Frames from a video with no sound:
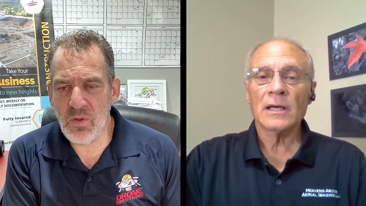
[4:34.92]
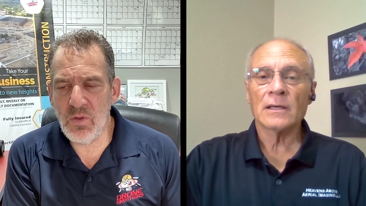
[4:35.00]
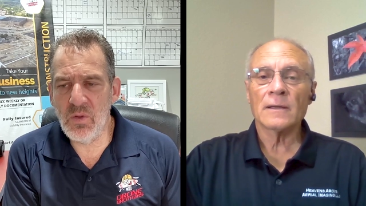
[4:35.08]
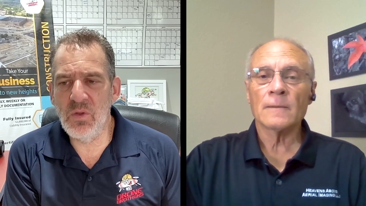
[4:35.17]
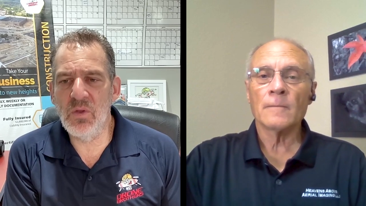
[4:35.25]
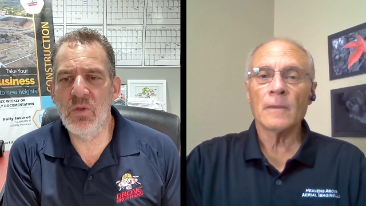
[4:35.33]

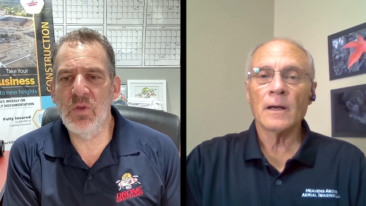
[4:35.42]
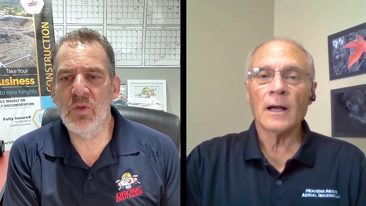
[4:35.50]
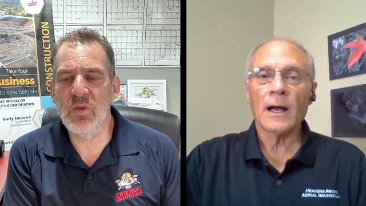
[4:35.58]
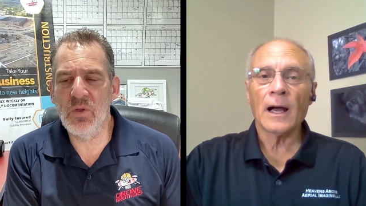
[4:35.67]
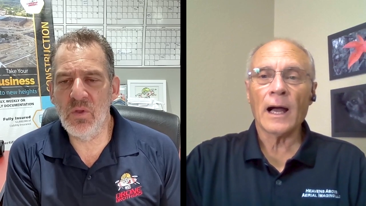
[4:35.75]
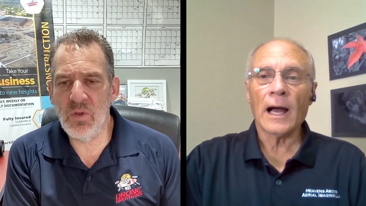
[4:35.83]
Speaker 1: uh,
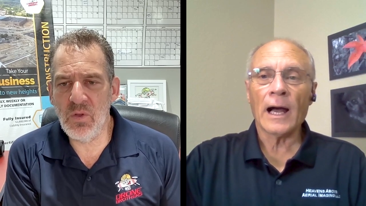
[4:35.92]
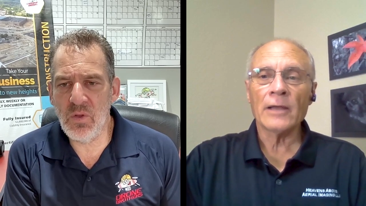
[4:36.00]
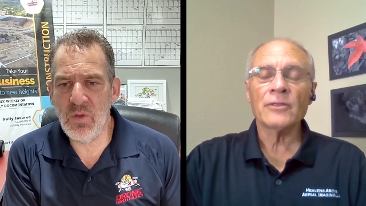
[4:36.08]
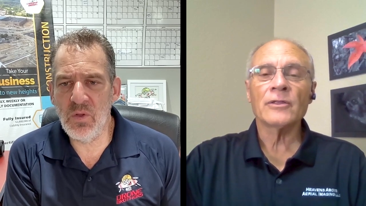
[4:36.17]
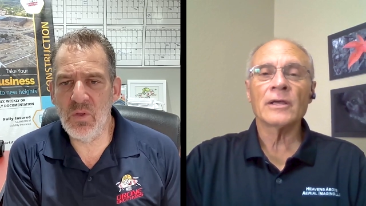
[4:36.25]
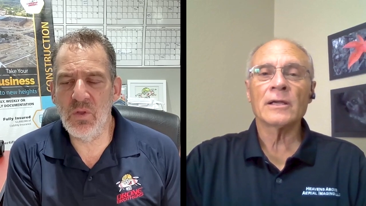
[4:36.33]

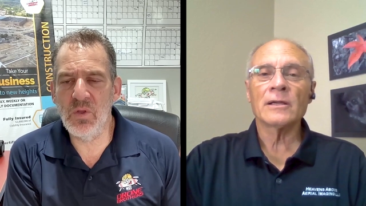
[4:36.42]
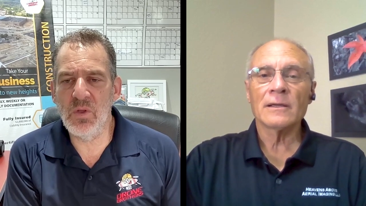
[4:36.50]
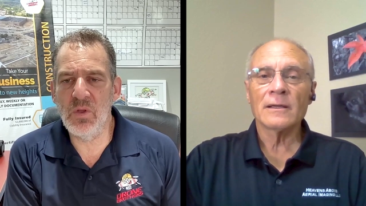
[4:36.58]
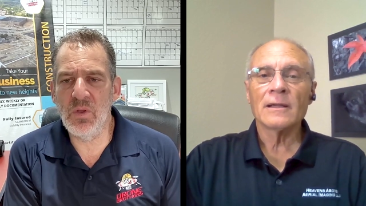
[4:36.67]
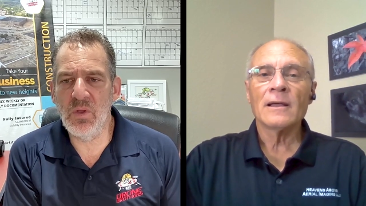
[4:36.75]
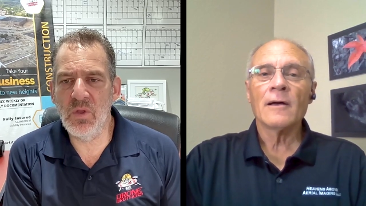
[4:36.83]
I
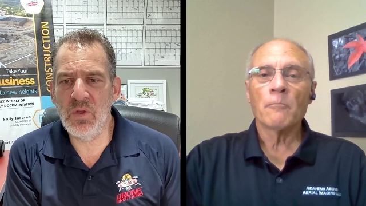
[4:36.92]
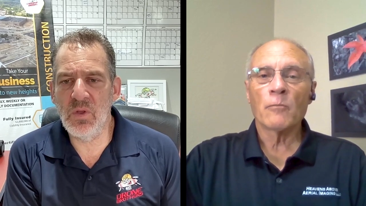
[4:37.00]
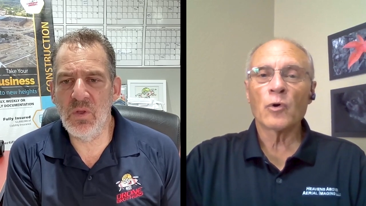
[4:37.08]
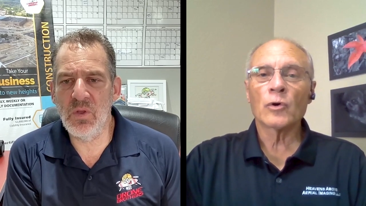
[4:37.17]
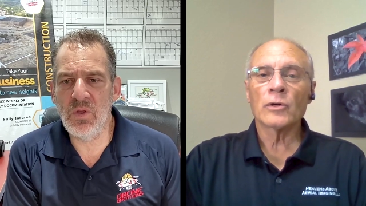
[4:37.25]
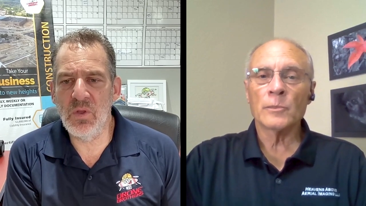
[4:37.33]
think
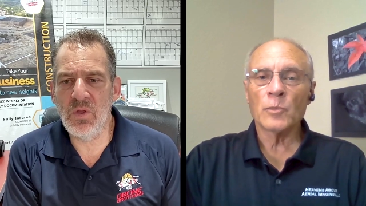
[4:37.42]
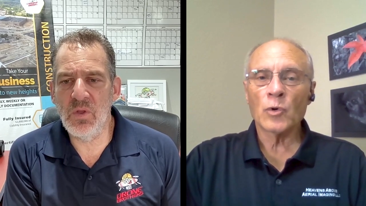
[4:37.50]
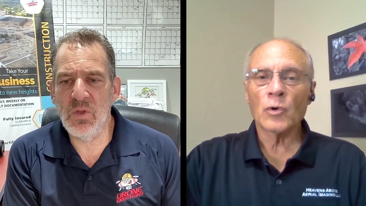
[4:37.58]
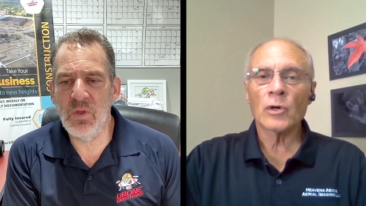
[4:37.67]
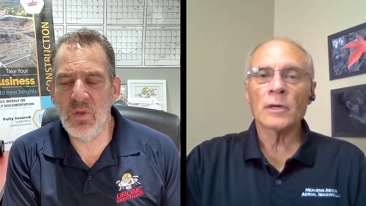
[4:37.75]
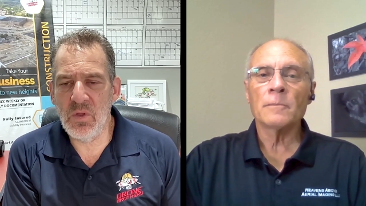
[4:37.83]
more and
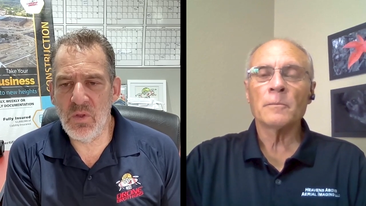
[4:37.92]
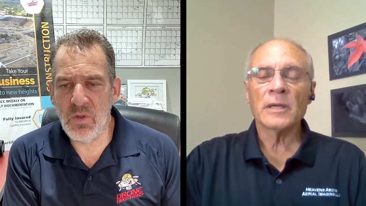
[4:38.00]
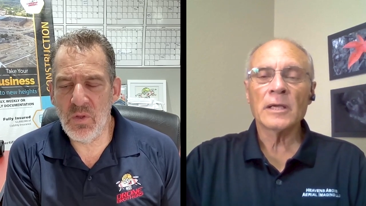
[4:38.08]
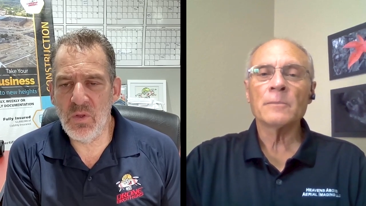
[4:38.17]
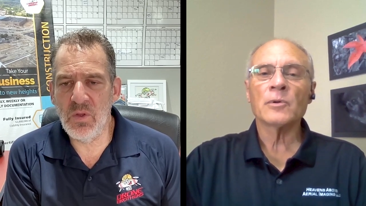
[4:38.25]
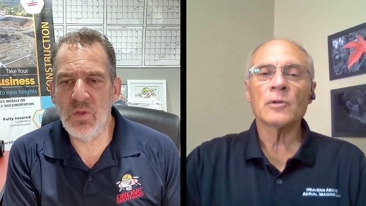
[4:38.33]
more
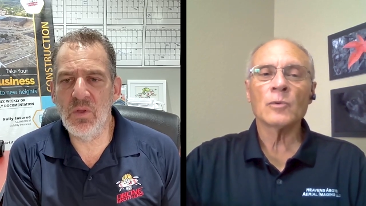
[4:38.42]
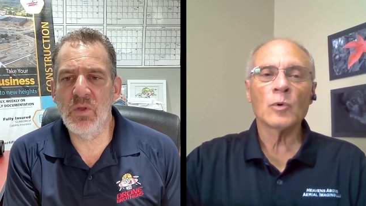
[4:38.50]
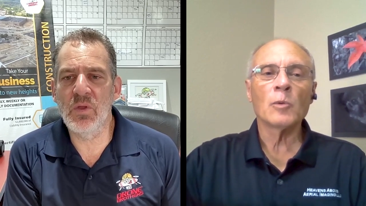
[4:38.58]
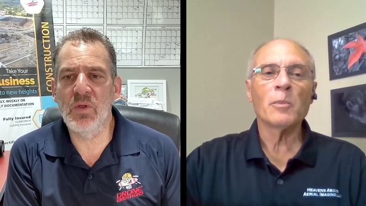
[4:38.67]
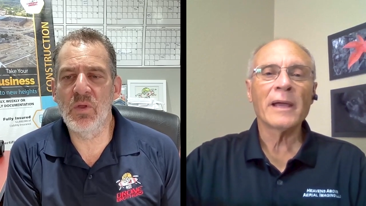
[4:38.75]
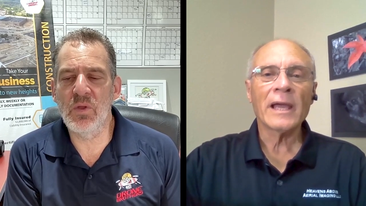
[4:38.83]
people
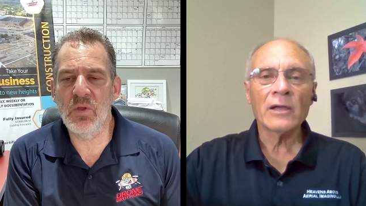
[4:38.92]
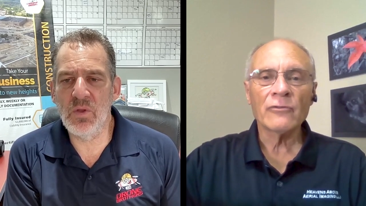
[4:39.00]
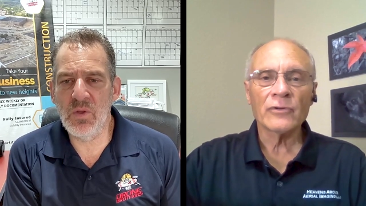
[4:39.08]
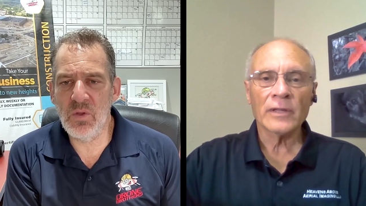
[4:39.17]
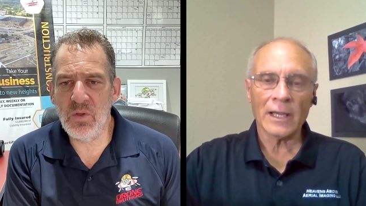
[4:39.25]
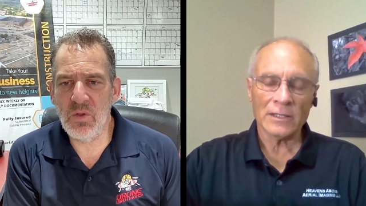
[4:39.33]
will pay
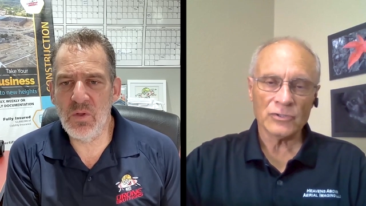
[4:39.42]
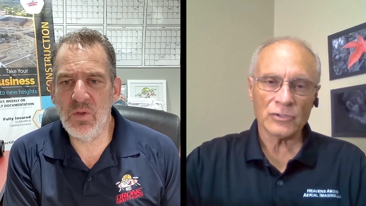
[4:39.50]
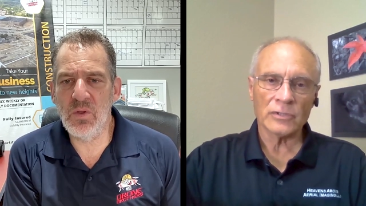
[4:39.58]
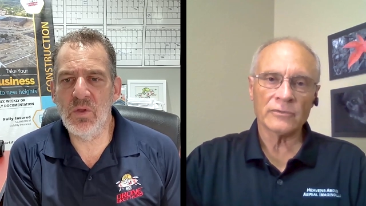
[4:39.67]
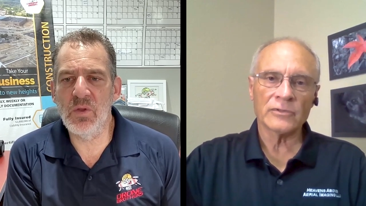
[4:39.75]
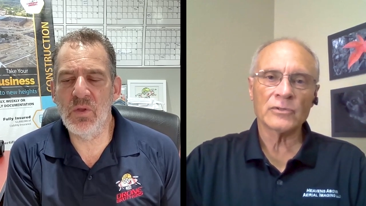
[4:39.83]
for that
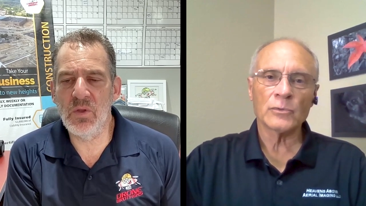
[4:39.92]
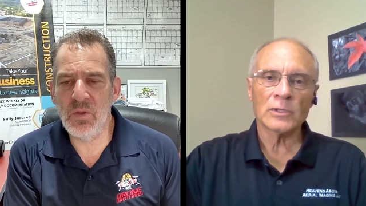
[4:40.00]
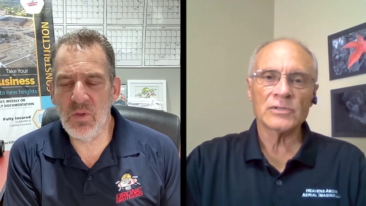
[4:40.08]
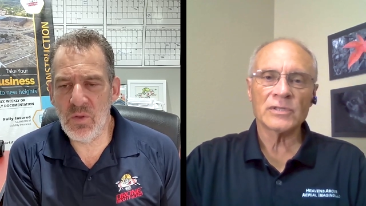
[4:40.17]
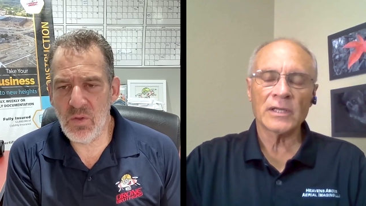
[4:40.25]
service once